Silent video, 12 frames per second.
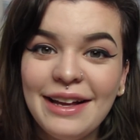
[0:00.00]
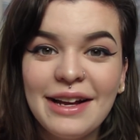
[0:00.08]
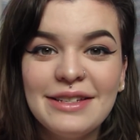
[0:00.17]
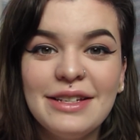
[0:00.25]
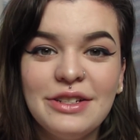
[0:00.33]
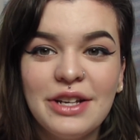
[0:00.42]

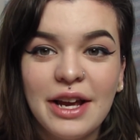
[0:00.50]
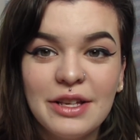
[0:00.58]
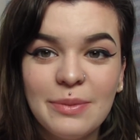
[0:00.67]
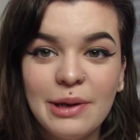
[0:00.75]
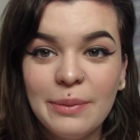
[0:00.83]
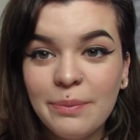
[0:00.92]
guys, it's
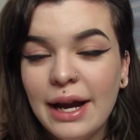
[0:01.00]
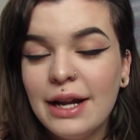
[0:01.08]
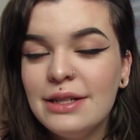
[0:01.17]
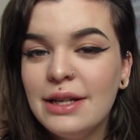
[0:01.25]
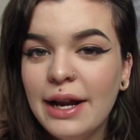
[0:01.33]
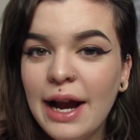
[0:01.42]
Jasmine,
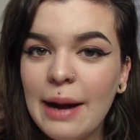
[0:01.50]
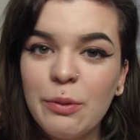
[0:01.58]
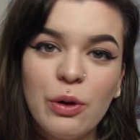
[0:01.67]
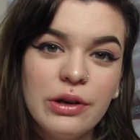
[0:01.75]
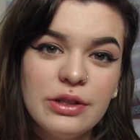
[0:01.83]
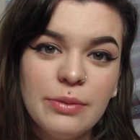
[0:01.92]
and today I'm
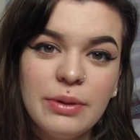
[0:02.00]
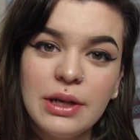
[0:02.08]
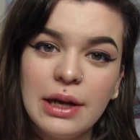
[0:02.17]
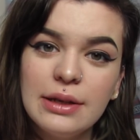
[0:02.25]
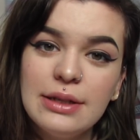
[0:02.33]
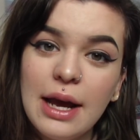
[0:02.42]
going to
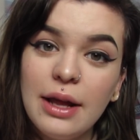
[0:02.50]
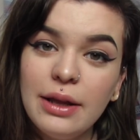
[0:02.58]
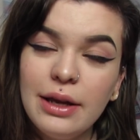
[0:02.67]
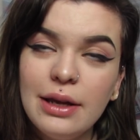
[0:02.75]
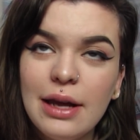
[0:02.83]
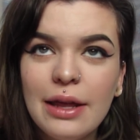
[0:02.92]
be
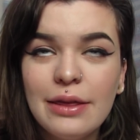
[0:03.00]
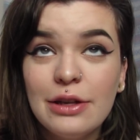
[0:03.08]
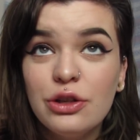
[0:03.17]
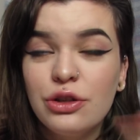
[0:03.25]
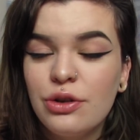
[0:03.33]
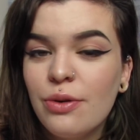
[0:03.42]
telling
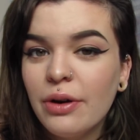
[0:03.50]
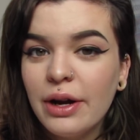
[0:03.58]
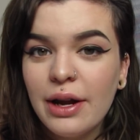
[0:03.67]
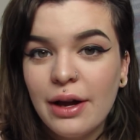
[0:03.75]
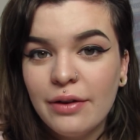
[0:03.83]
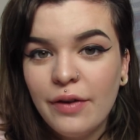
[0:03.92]
the
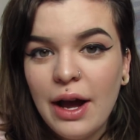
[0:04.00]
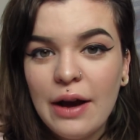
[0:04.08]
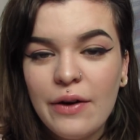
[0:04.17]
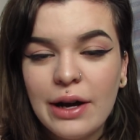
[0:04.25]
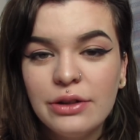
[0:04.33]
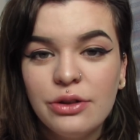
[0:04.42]
story of
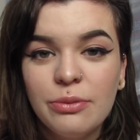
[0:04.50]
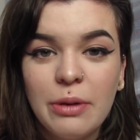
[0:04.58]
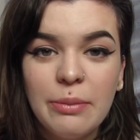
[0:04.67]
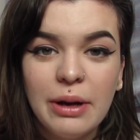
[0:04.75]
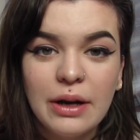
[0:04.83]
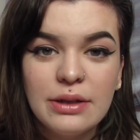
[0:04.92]
how I told
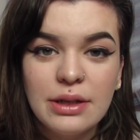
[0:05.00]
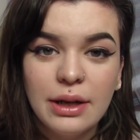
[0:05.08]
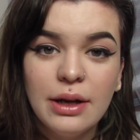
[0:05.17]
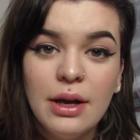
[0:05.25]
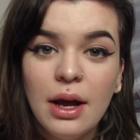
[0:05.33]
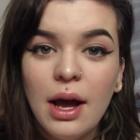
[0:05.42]
my parents
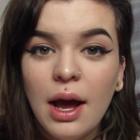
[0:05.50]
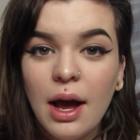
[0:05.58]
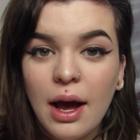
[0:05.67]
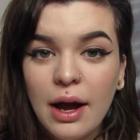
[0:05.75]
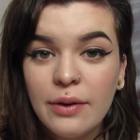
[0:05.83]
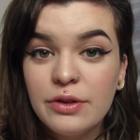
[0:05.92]
that
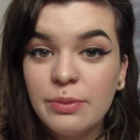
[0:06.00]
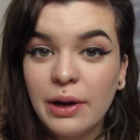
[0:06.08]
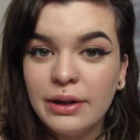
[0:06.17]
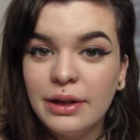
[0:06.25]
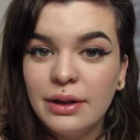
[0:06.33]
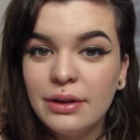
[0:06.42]
I was
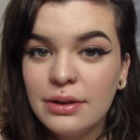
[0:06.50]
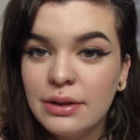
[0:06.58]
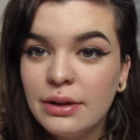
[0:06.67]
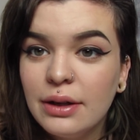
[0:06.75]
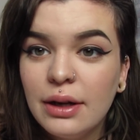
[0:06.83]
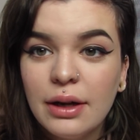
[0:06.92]
pregnant
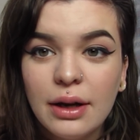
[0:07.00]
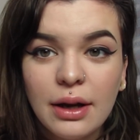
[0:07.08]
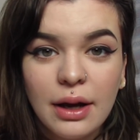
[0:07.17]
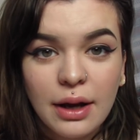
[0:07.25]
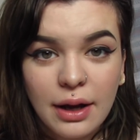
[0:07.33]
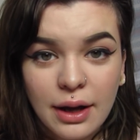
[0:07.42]

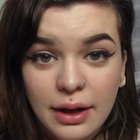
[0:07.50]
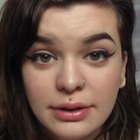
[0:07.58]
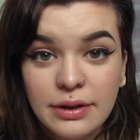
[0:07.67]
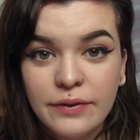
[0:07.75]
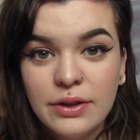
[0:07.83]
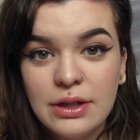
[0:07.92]

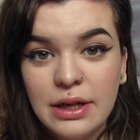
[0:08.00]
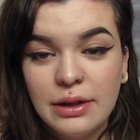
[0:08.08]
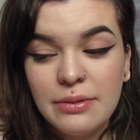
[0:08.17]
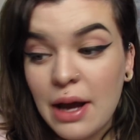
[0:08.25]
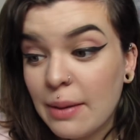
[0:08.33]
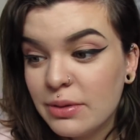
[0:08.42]
at
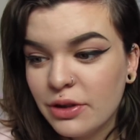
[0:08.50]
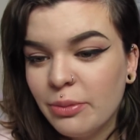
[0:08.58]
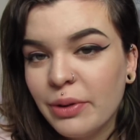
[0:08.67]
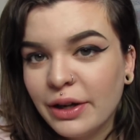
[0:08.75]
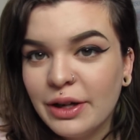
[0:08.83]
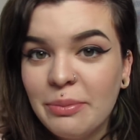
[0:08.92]
seventeen. I'm still
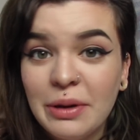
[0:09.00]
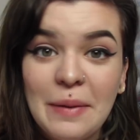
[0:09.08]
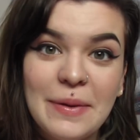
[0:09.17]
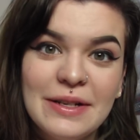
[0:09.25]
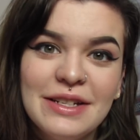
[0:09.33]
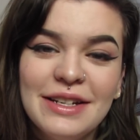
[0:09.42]
pregnant, but
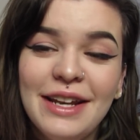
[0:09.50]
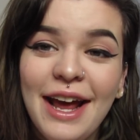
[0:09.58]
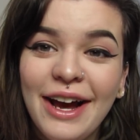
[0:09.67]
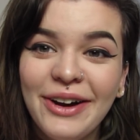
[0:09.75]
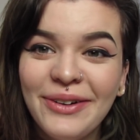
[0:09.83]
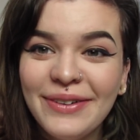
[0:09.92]
I'm eighteen
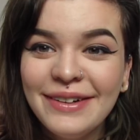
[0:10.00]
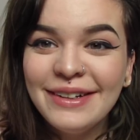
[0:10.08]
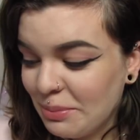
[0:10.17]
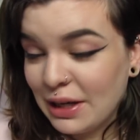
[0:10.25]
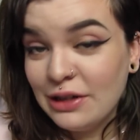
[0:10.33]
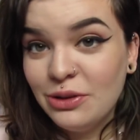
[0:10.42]
now.
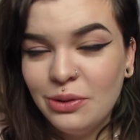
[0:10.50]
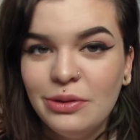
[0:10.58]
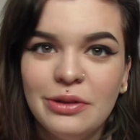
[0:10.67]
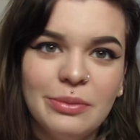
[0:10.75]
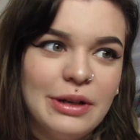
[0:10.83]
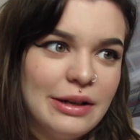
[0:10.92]
But I
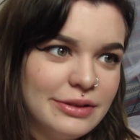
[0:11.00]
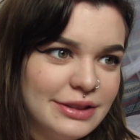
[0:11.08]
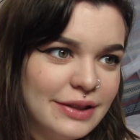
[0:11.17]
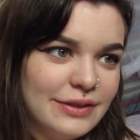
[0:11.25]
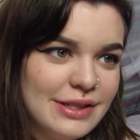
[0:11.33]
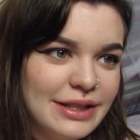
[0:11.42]
told them when I was
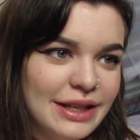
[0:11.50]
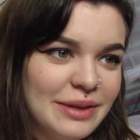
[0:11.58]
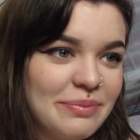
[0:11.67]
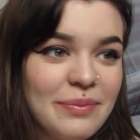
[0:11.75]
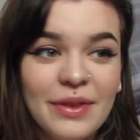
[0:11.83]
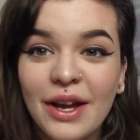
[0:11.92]

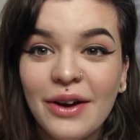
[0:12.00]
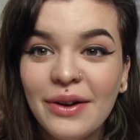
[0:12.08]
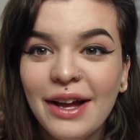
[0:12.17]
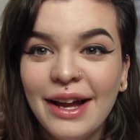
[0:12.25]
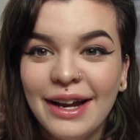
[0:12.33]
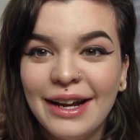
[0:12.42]
seventeen.
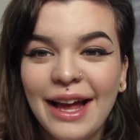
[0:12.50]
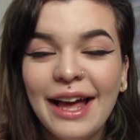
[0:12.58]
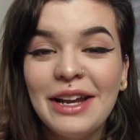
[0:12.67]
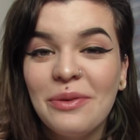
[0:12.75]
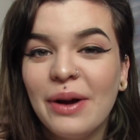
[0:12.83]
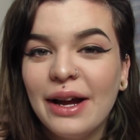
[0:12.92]
Okay,
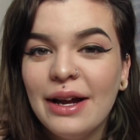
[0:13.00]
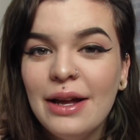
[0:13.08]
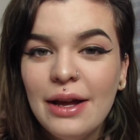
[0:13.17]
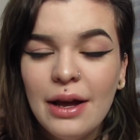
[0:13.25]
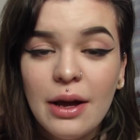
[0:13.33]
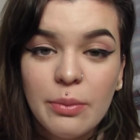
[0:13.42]
anyway,
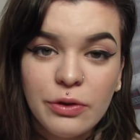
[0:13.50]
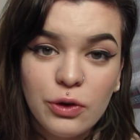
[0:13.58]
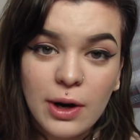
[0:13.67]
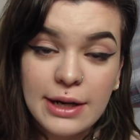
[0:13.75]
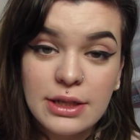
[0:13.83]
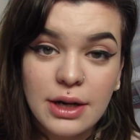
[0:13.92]

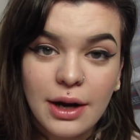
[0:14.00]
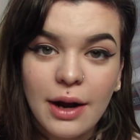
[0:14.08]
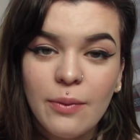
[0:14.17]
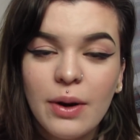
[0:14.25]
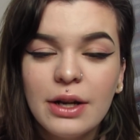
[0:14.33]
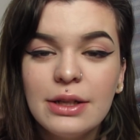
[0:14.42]
before I start,
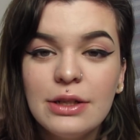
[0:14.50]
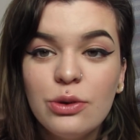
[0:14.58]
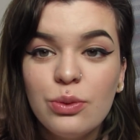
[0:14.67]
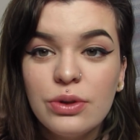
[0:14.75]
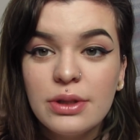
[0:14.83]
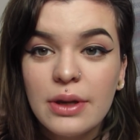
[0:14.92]
I wanted
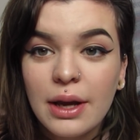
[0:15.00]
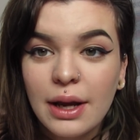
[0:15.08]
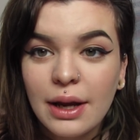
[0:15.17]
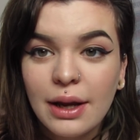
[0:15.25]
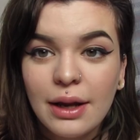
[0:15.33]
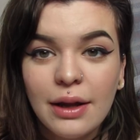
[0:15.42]
to
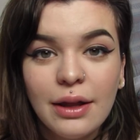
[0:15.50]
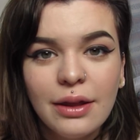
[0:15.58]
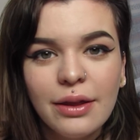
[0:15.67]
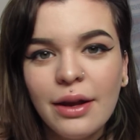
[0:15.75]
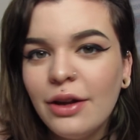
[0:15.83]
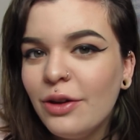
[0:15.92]
say
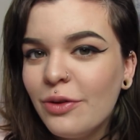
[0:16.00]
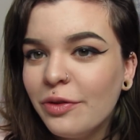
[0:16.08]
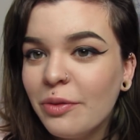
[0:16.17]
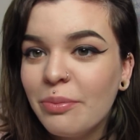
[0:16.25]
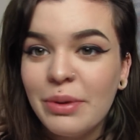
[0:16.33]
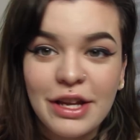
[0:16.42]
thank you
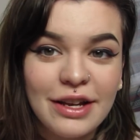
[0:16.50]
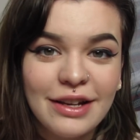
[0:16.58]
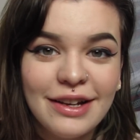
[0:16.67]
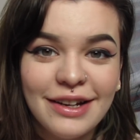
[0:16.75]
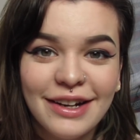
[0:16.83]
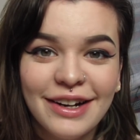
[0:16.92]
for
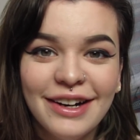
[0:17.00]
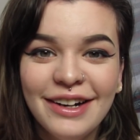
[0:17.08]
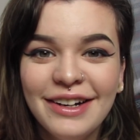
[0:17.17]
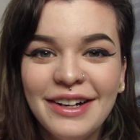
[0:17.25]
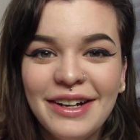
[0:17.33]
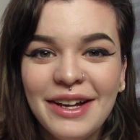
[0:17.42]
being
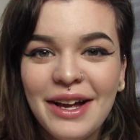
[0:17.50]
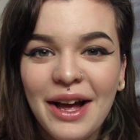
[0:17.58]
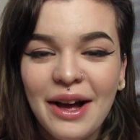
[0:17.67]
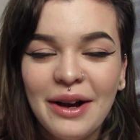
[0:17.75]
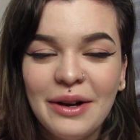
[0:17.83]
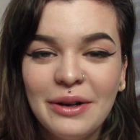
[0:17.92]
here.
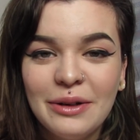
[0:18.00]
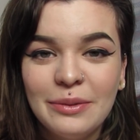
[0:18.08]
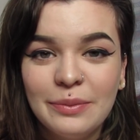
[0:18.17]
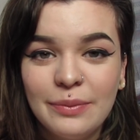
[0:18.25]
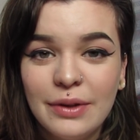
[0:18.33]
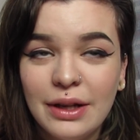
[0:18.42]

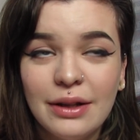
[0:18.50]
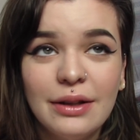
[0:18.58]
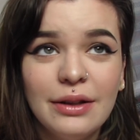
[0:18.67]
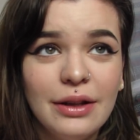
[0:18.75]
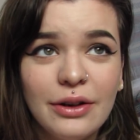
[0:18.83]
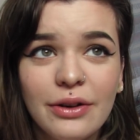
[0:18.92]
Um,
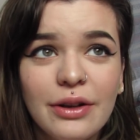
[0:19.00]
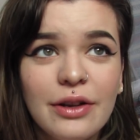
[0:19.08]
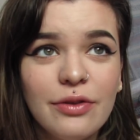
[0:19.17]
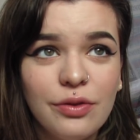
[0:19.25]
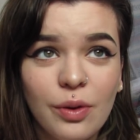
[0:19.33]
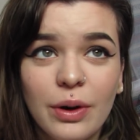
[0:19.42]
literally
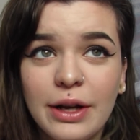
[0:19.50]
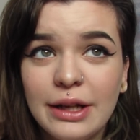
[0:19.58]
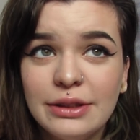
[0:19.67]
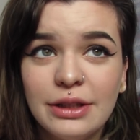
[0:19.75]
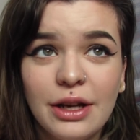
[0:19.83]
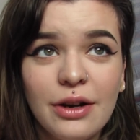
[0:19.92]
four
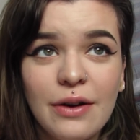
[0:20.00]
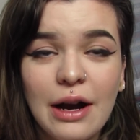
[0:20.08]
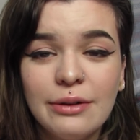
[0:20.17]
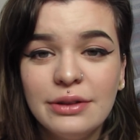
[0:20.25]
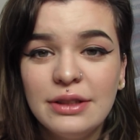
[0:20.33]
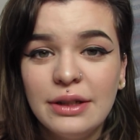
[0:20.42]
days ago,
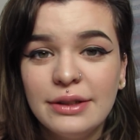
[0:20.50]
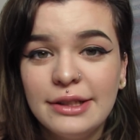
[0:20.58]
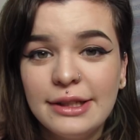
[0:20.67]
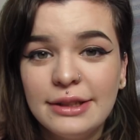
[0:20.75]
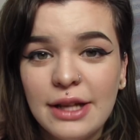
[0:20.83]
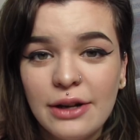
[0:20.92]
I was still at
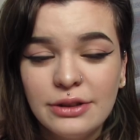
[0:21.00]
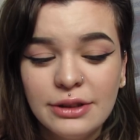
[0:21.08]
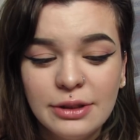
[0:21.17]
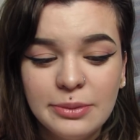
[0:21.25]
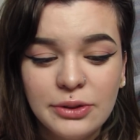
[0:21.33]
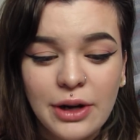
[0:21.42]
six thousand
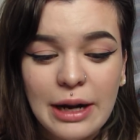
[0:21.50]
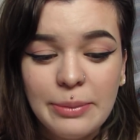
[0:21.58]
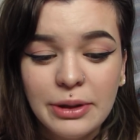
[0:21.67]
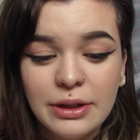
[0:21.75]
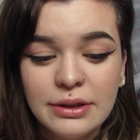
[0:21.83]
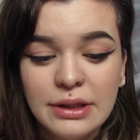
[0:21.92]

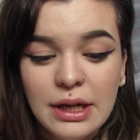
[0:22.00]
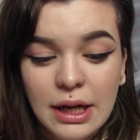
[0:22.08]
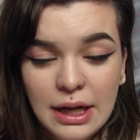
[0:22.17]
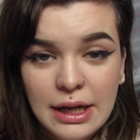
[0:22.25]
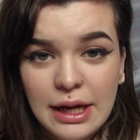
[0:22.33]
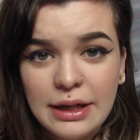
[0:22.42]
subscribers,
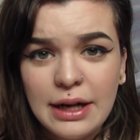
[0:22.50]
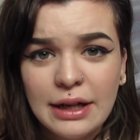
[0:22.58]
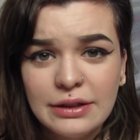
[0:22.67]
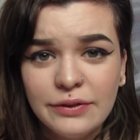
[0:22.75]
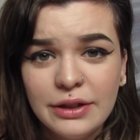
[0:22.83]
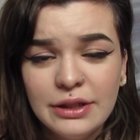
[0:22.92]
and
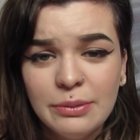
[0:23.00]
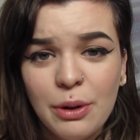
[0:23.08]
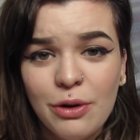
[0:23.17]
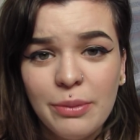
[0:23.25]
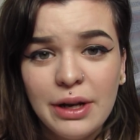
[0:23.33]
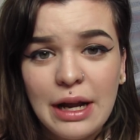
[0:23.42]
as of this
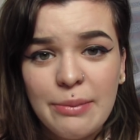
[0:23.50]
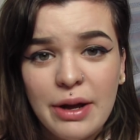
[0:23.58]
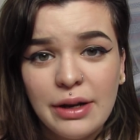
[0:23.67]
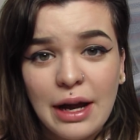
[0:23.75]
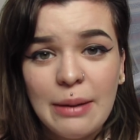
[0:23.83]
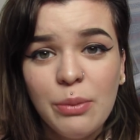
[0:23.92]
moment, I'm
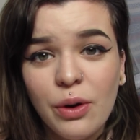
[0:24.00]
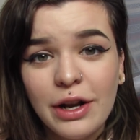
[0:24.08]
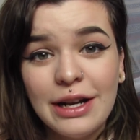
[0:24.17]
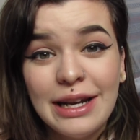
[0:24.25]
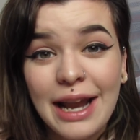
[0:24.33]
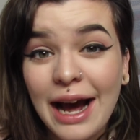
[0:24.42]
at nine
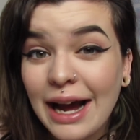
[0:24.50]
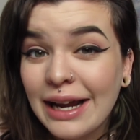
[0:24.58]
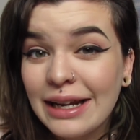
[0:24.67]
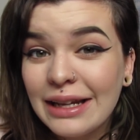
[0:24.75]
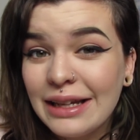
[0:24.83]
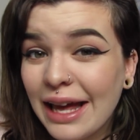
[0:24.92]
point
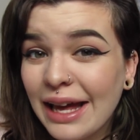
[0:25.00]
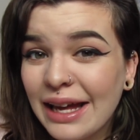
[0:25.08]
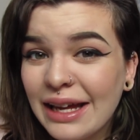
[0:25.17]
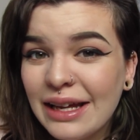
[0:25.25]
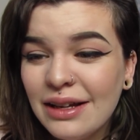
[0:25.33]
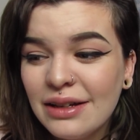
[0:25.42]
nine
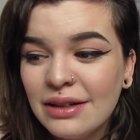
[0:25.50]
K,